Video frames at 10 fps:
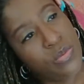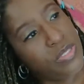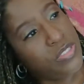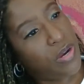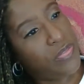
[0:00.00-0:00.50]
We
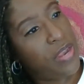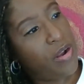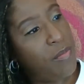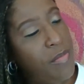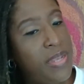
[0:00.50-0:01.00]
start that
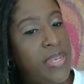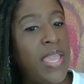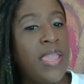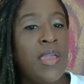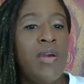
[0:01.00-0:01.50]
on
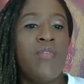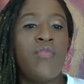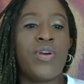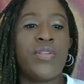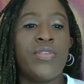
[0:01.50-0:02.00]
Monday
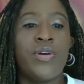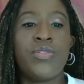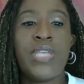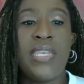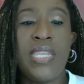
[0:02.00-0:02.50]
for those
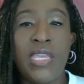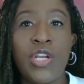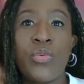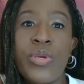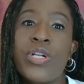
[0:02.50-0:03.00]
that need
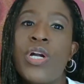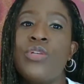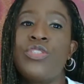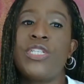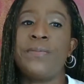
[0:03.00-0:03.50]
career
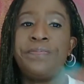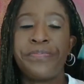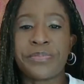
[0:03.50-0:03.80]
coaching.